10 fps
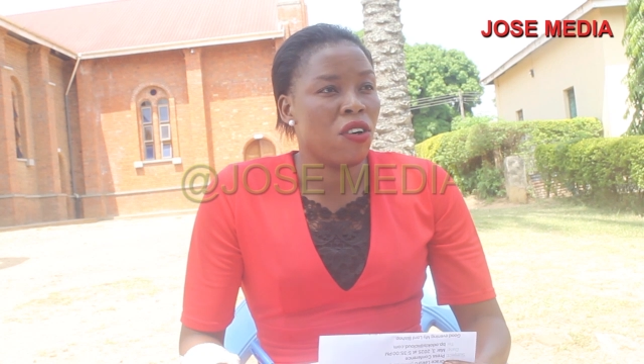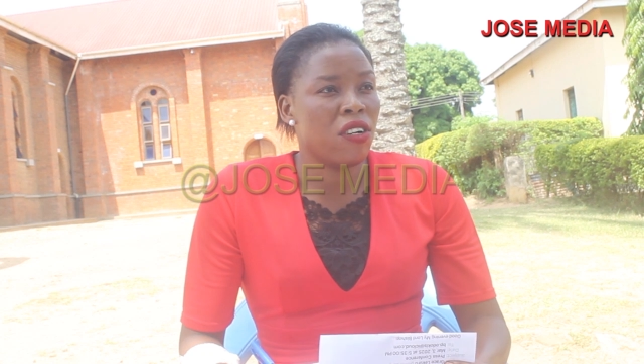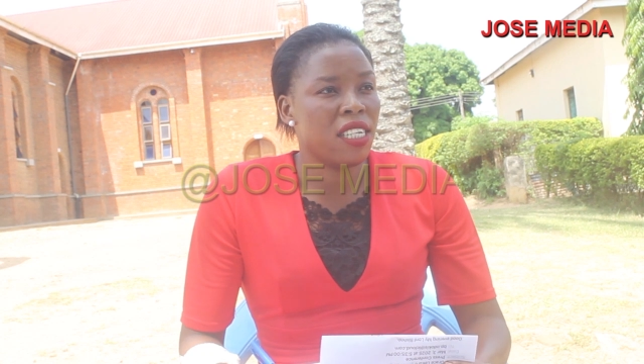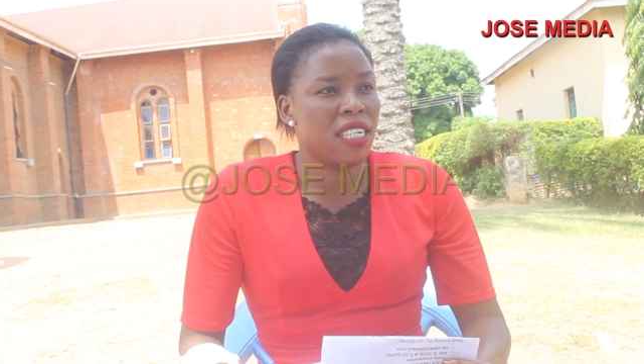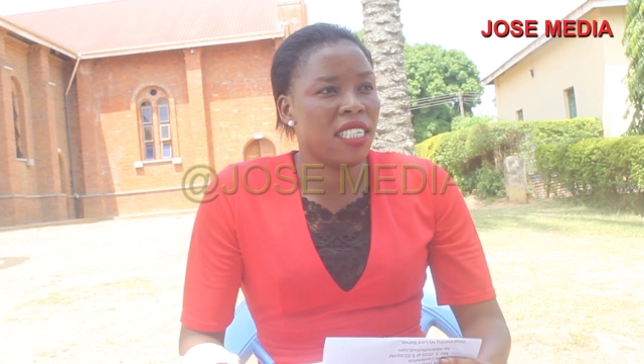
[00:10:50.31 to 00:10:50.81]

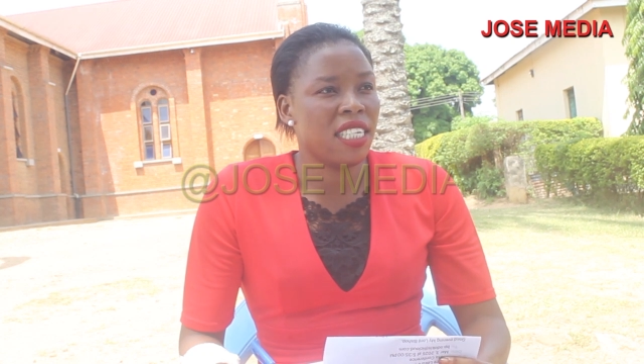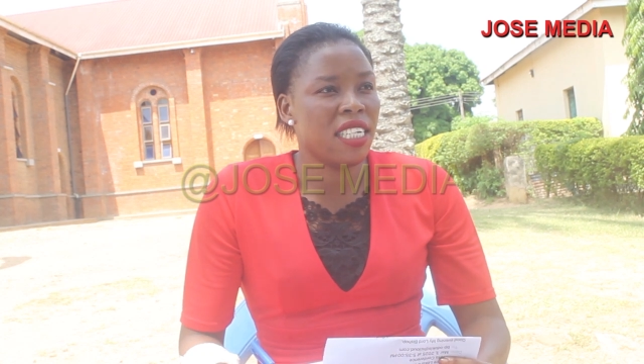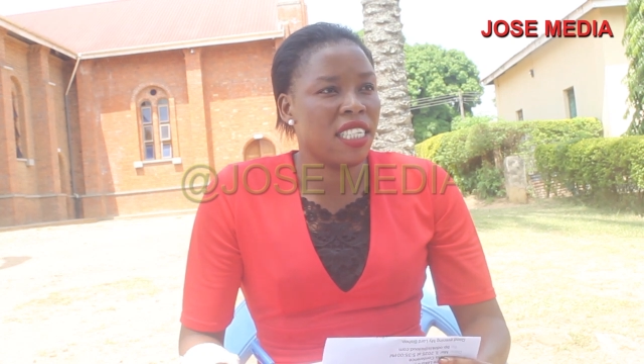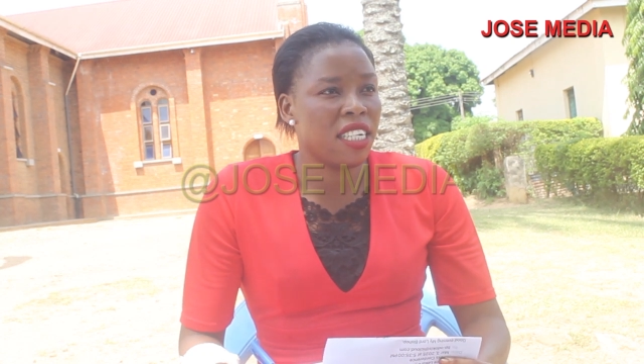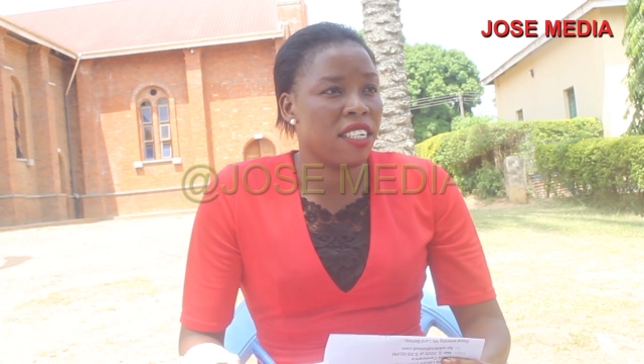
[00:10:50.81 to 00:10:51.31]
All these
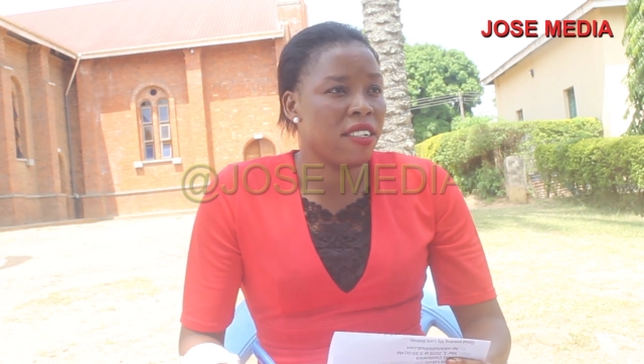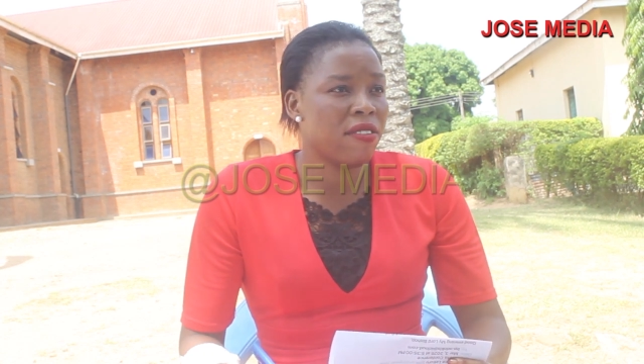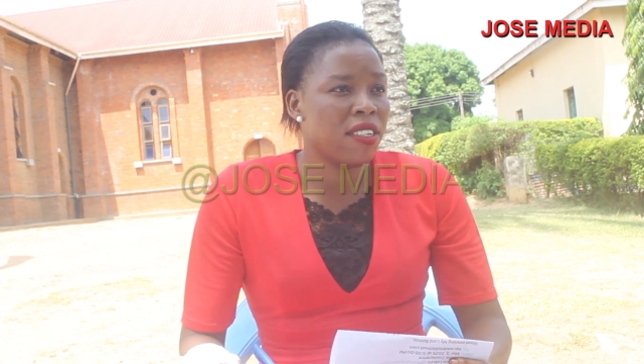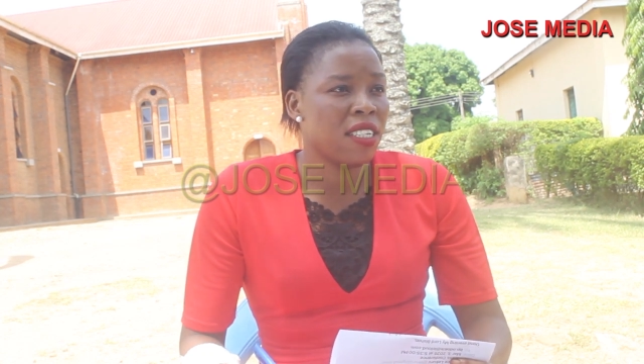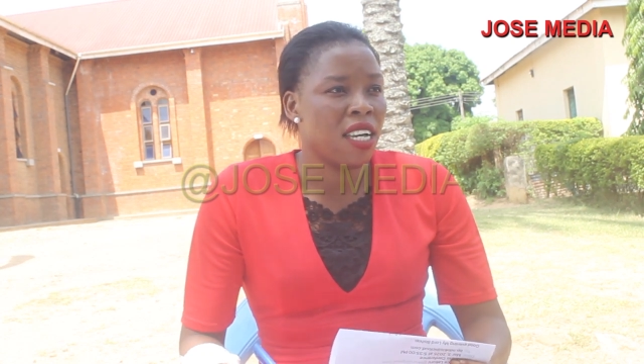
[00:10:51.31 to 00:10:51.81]

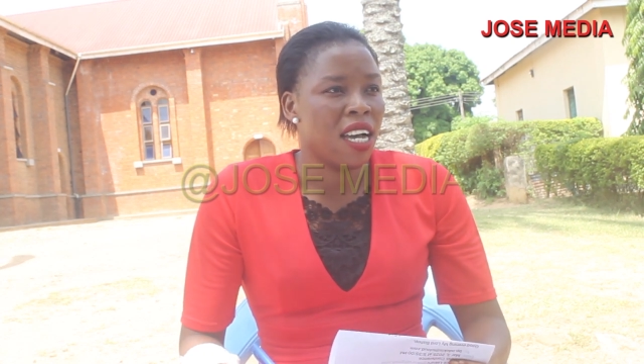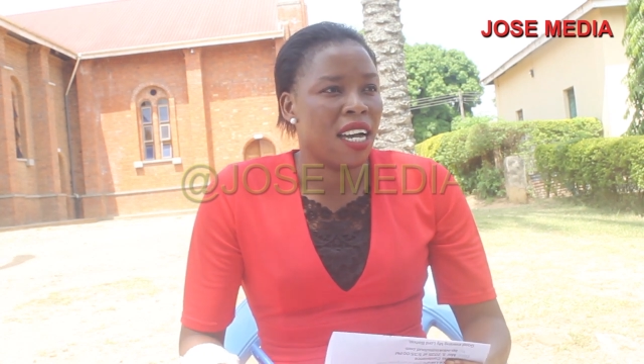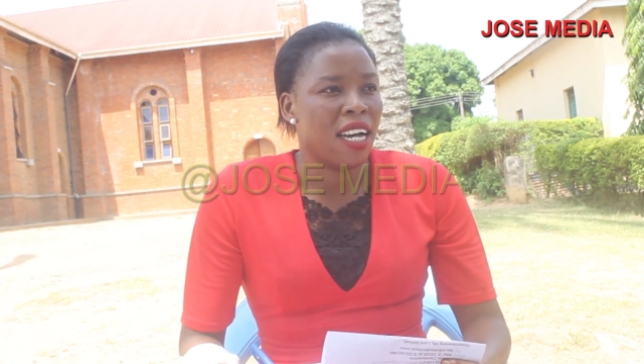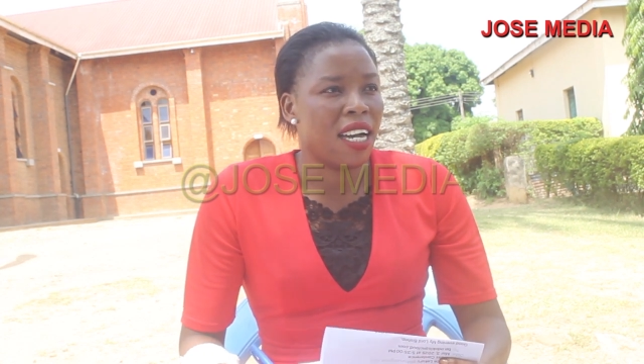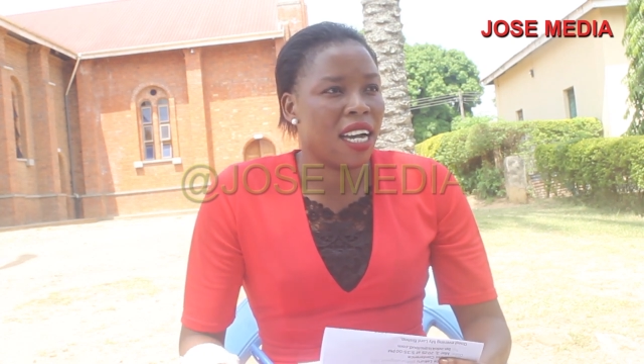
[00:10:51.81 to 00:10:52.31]
initiatives
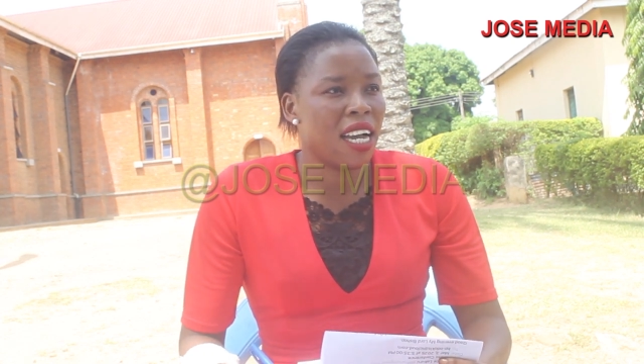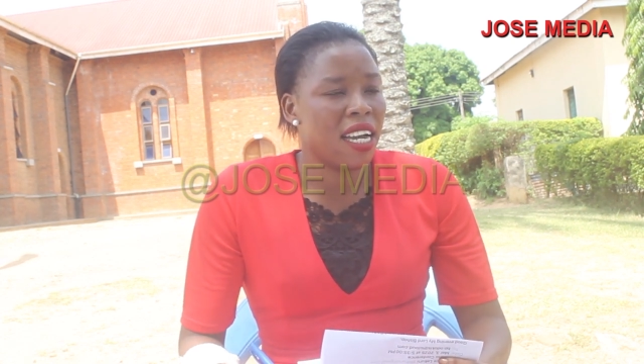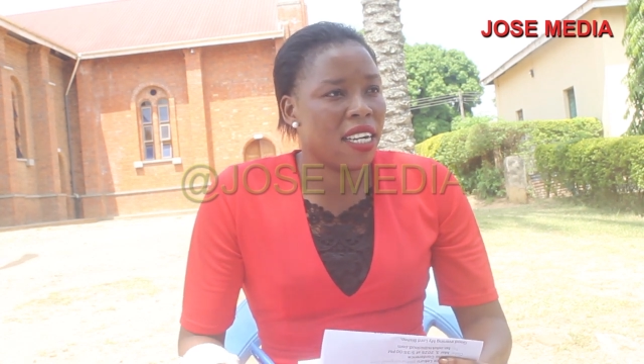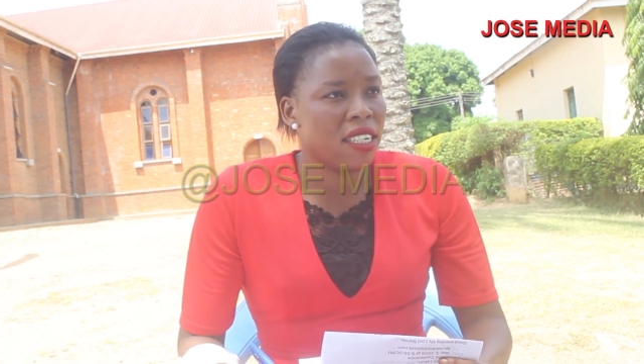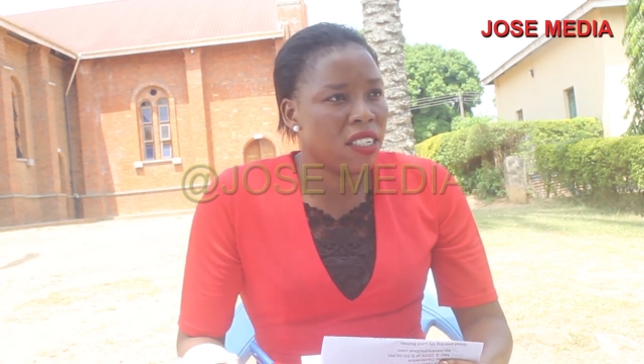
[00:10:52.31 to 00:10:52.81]
are
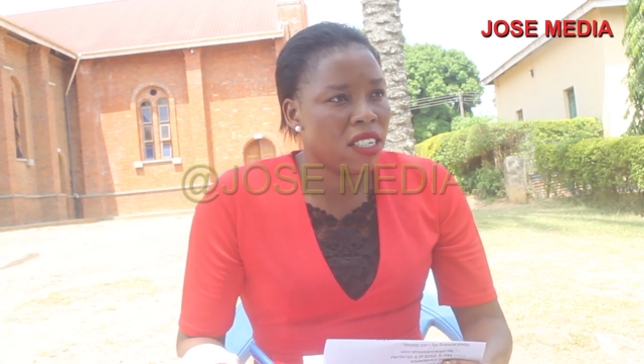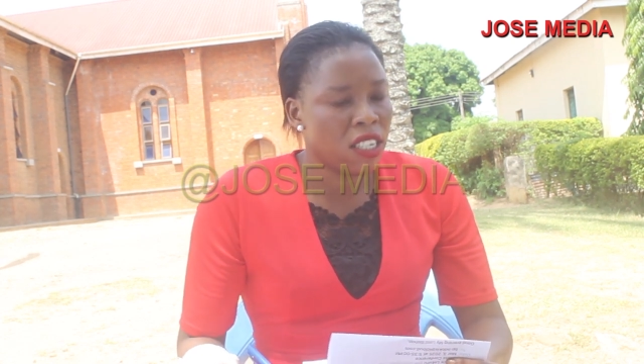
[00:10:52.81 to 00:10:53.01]
garnered